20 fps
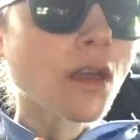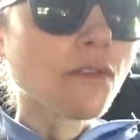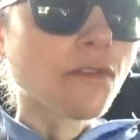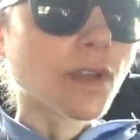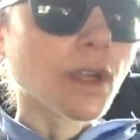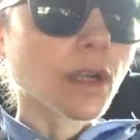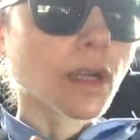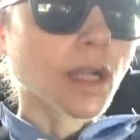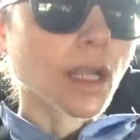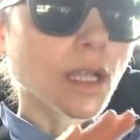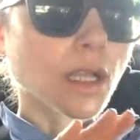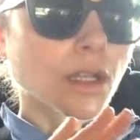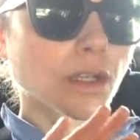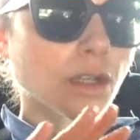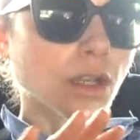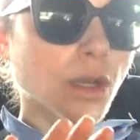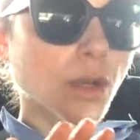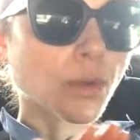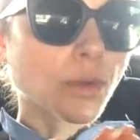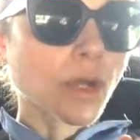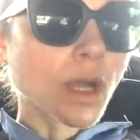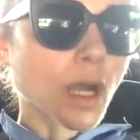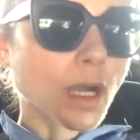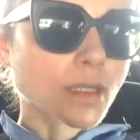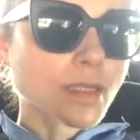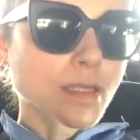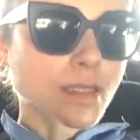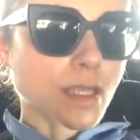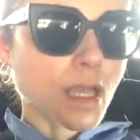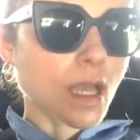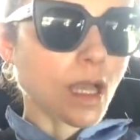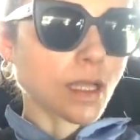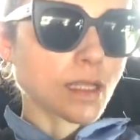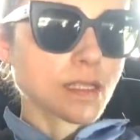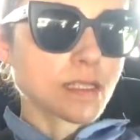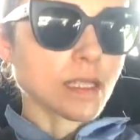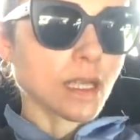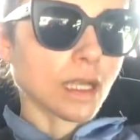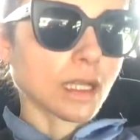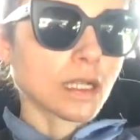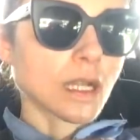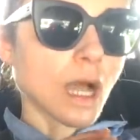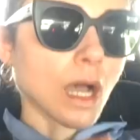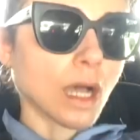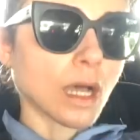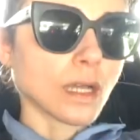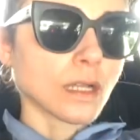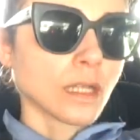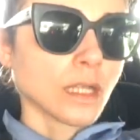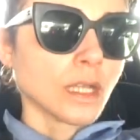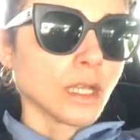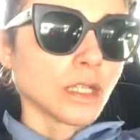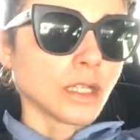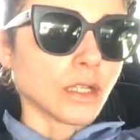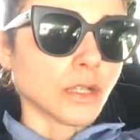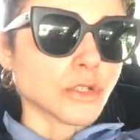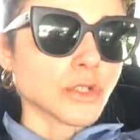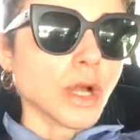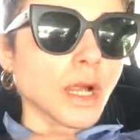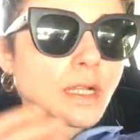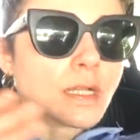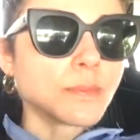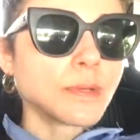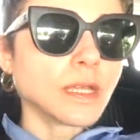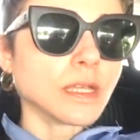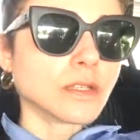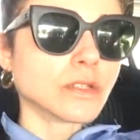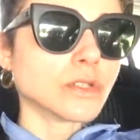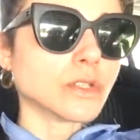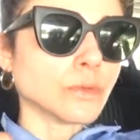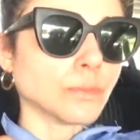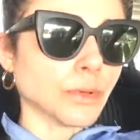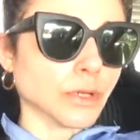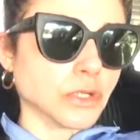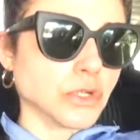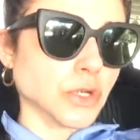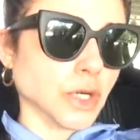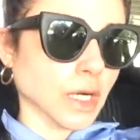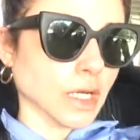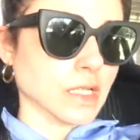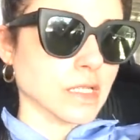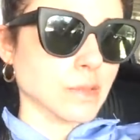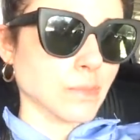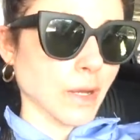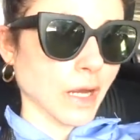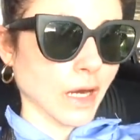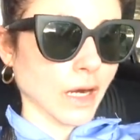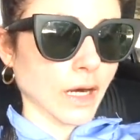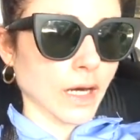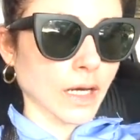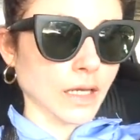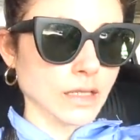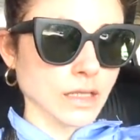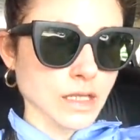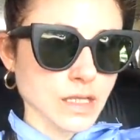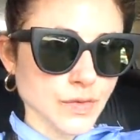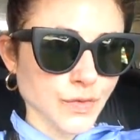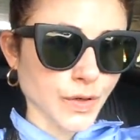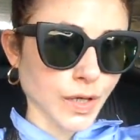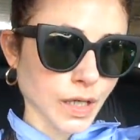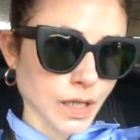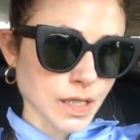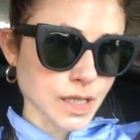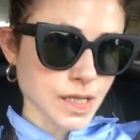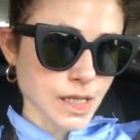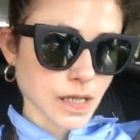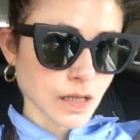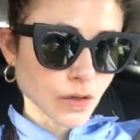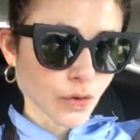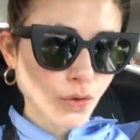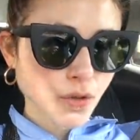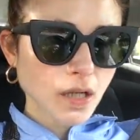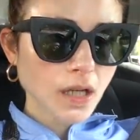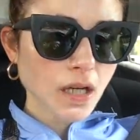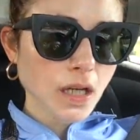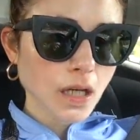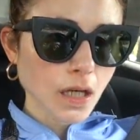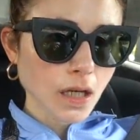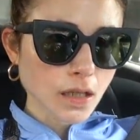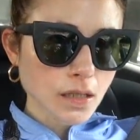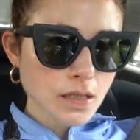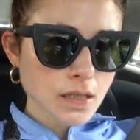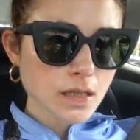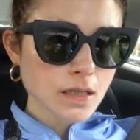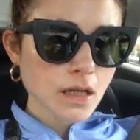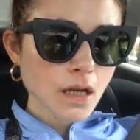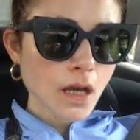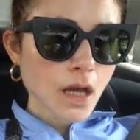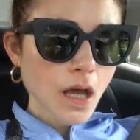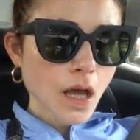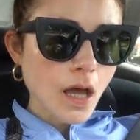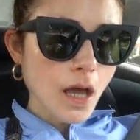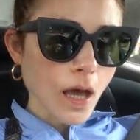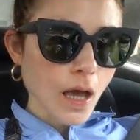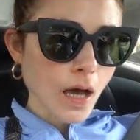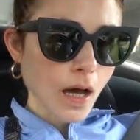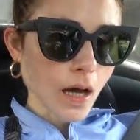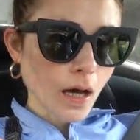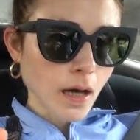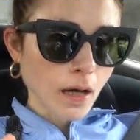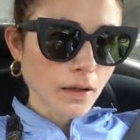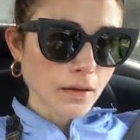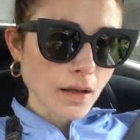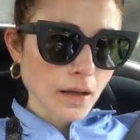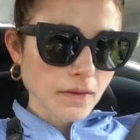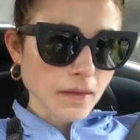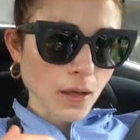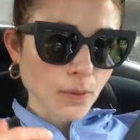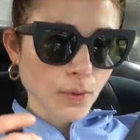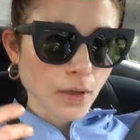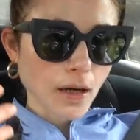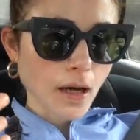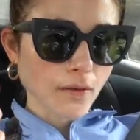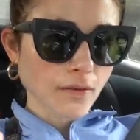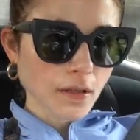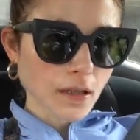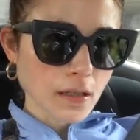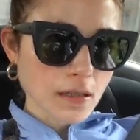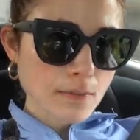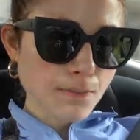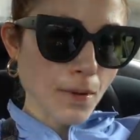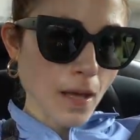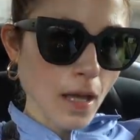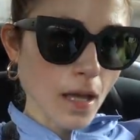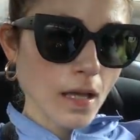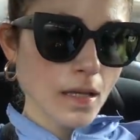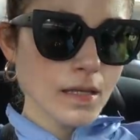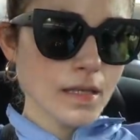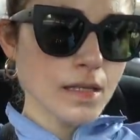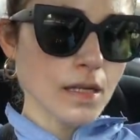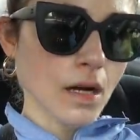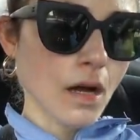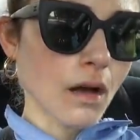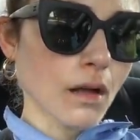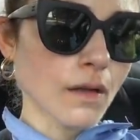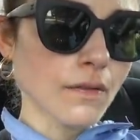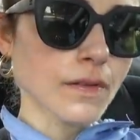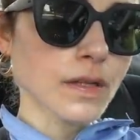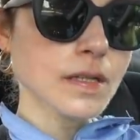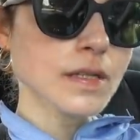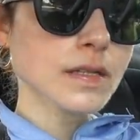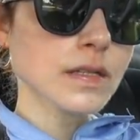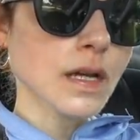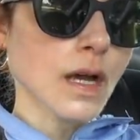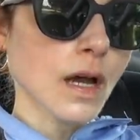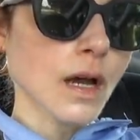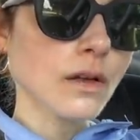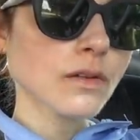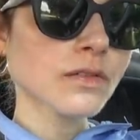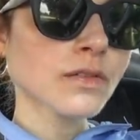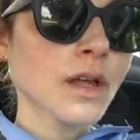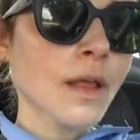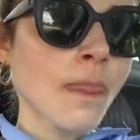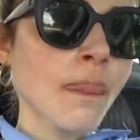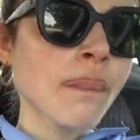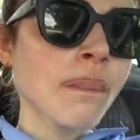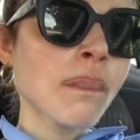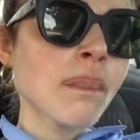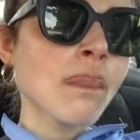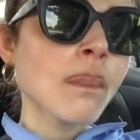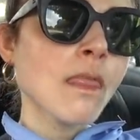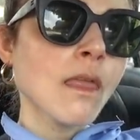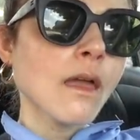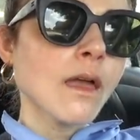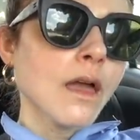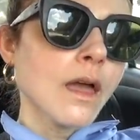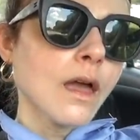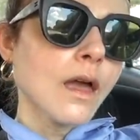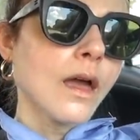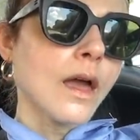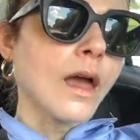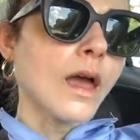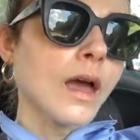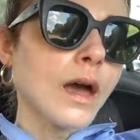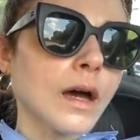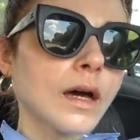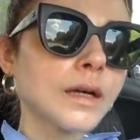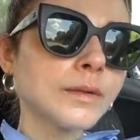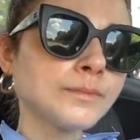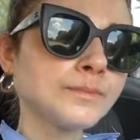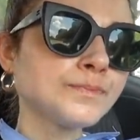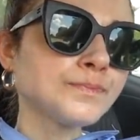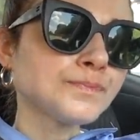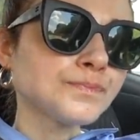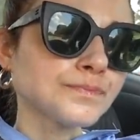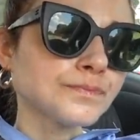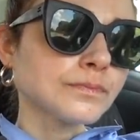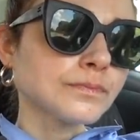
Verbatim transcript: very no nonsense like not you know trying to be super transparent as far as the ingredients and that they were evidence based and all of this stuff and